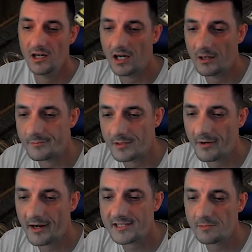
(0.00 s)
The
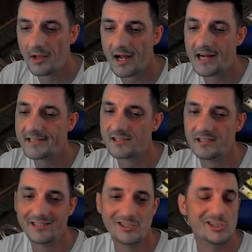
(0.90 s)
buried supplies
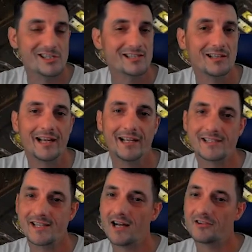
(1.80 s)
is just like it
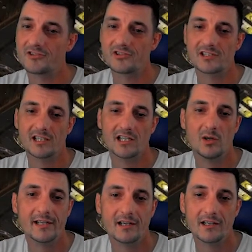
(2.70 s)
sounds. You're just going to
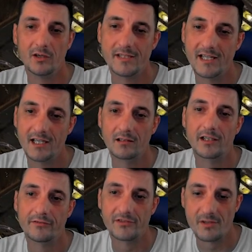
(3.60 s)
go in there and go dig
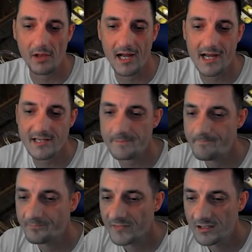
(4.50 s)
looking for supplies.
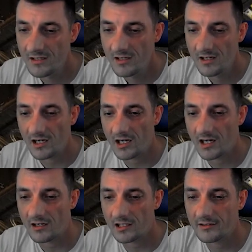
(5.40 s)

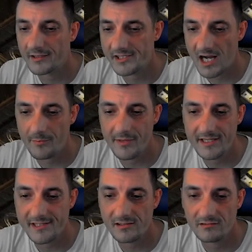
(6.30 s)
Clearing
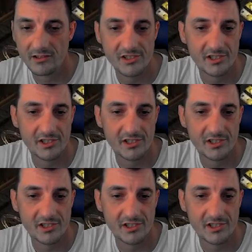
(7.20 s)
zombies, you're just